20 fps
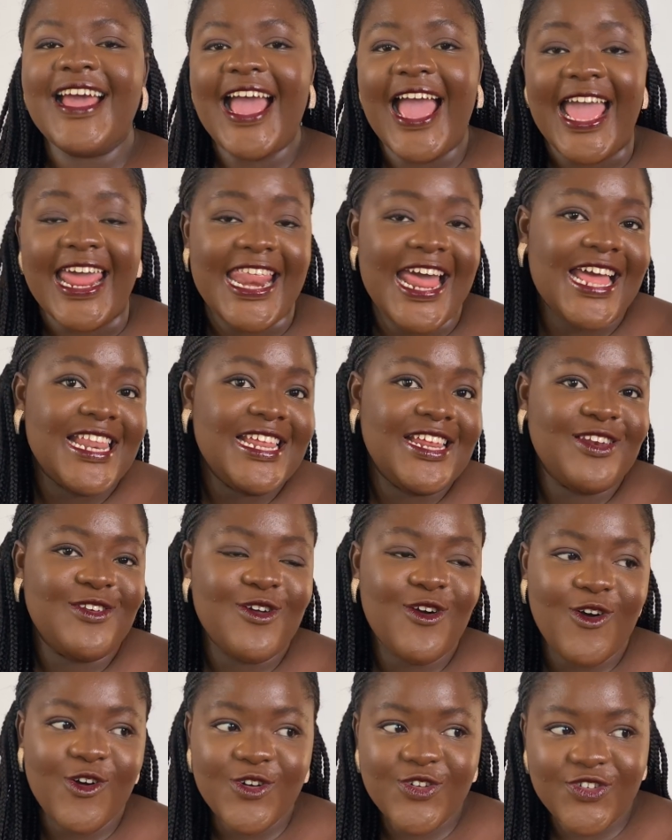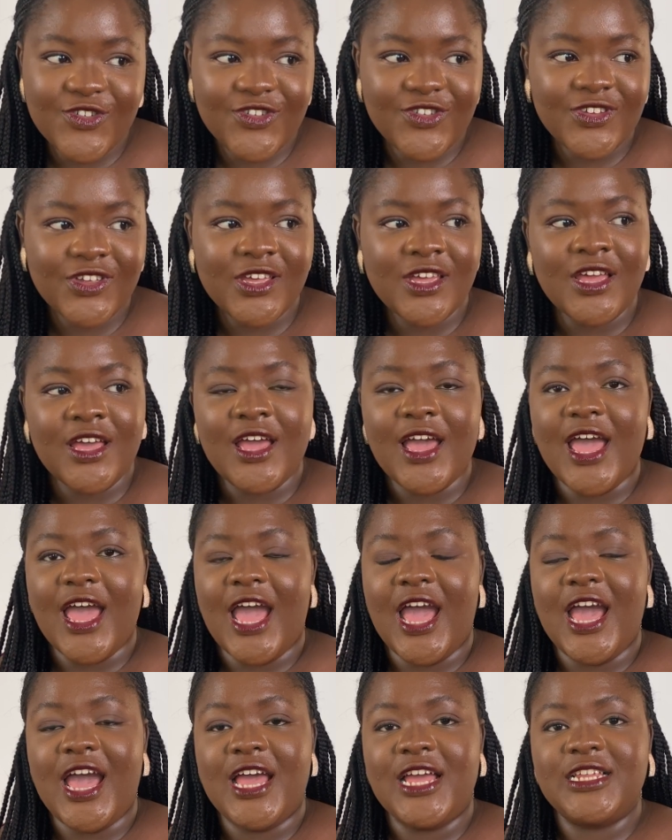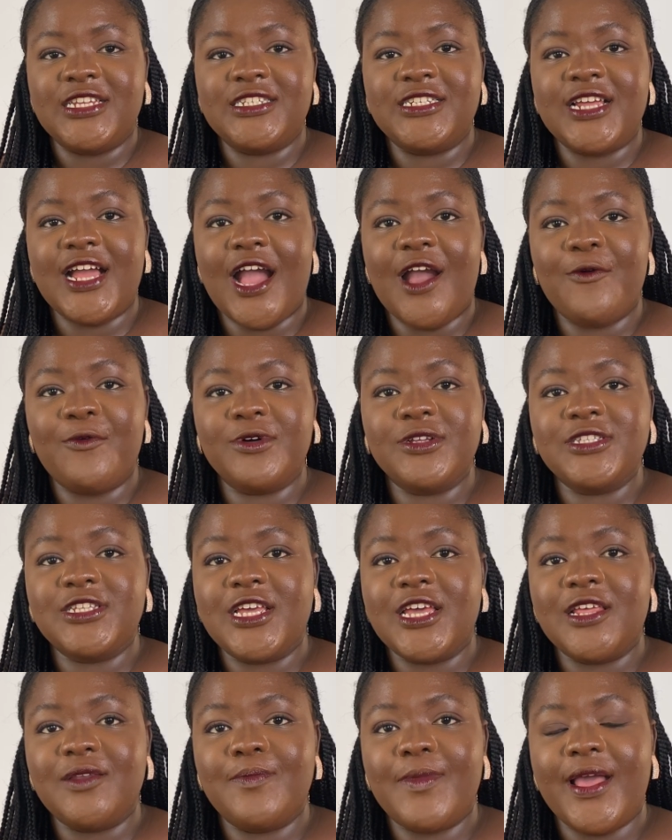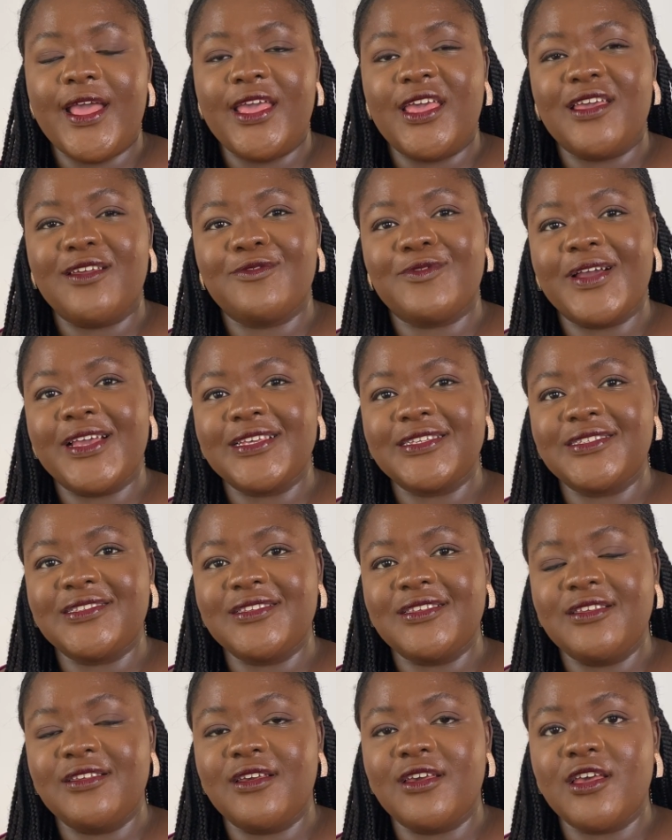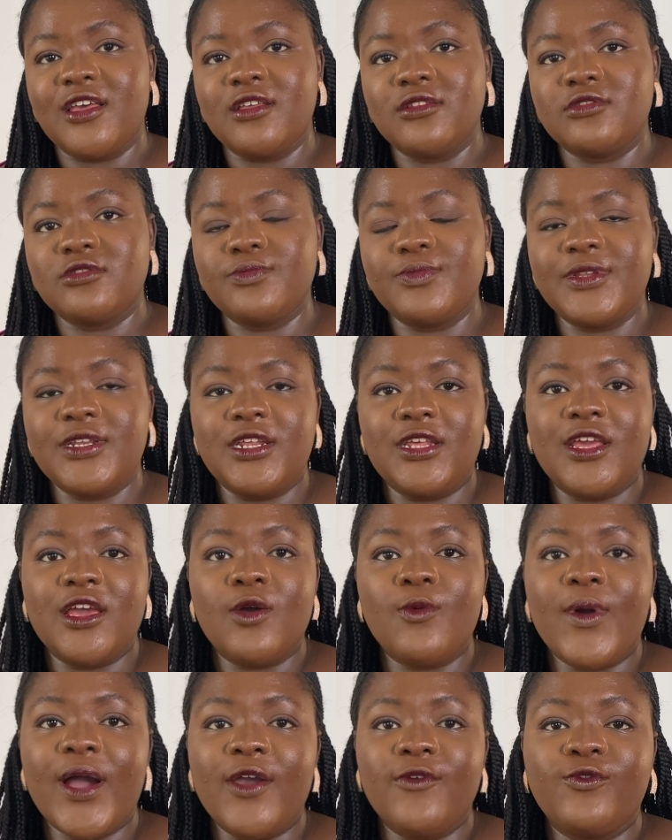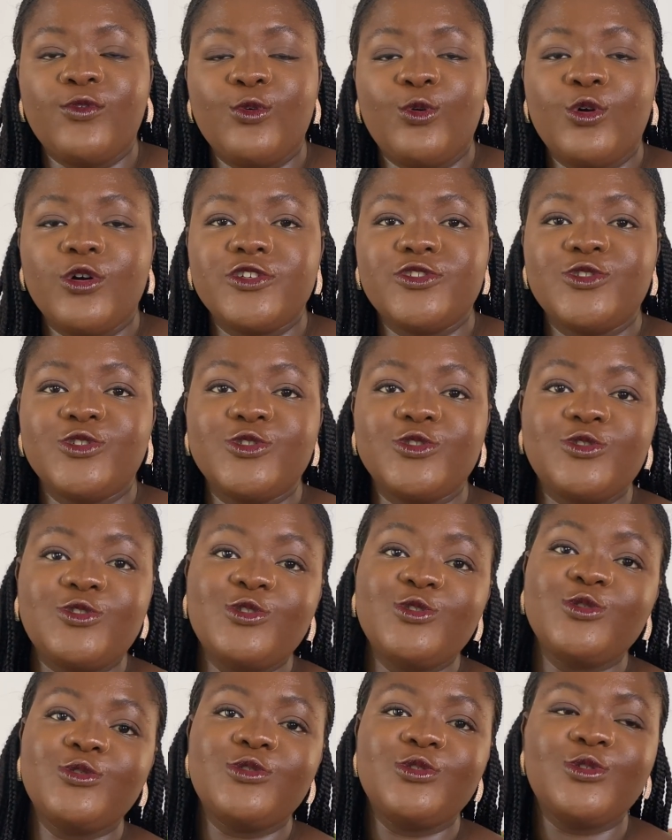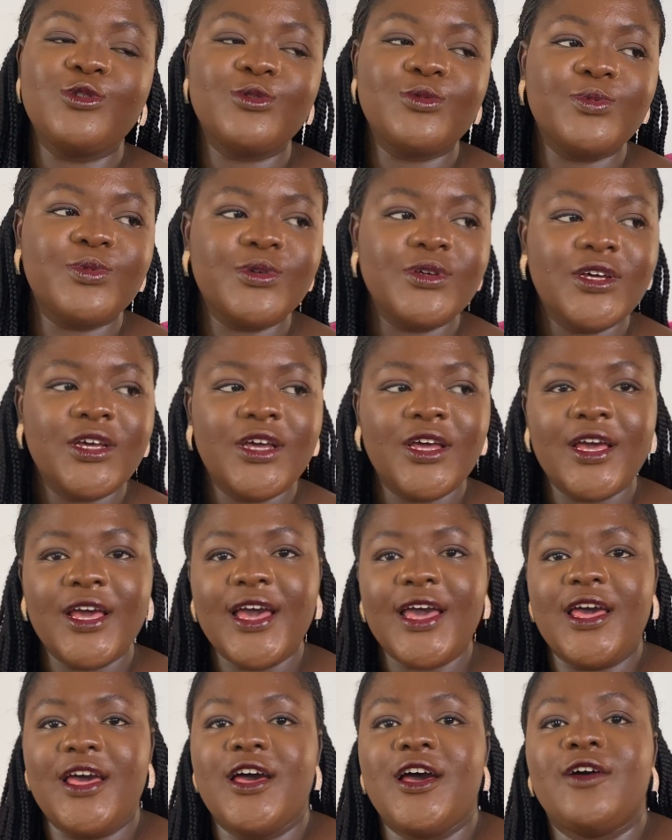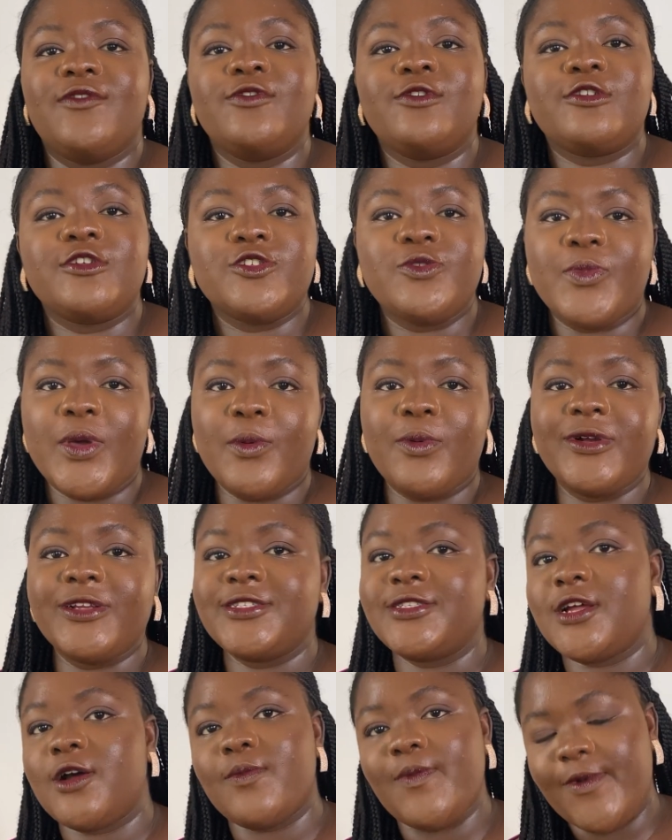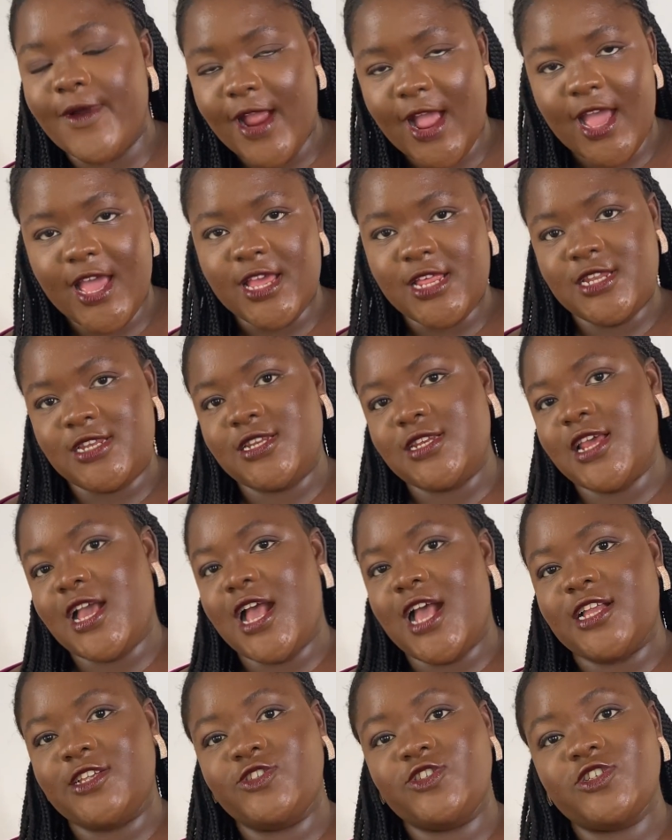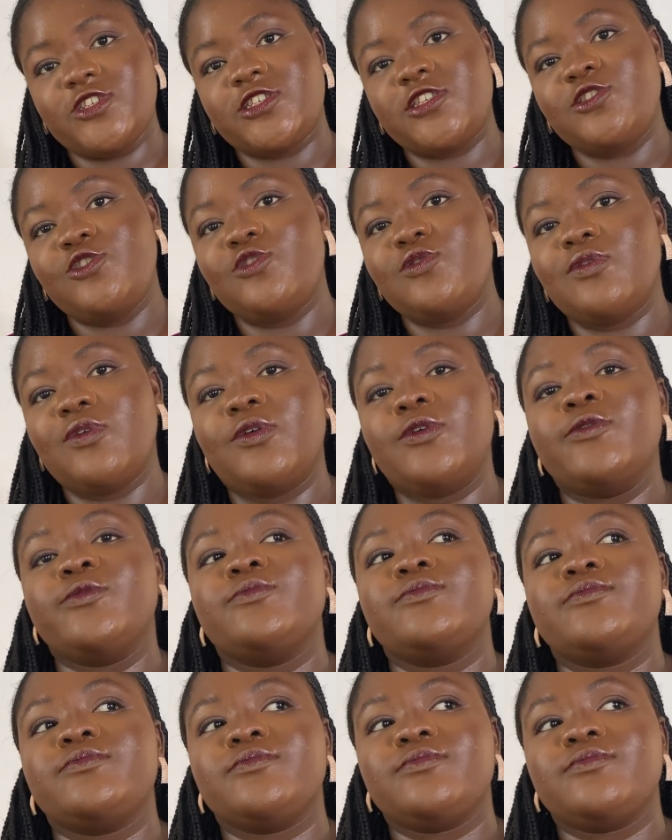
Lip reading: had enough, and I wanted my NYC year to be the year where I focus on YouTube, focus on my personal brand, and just, you know,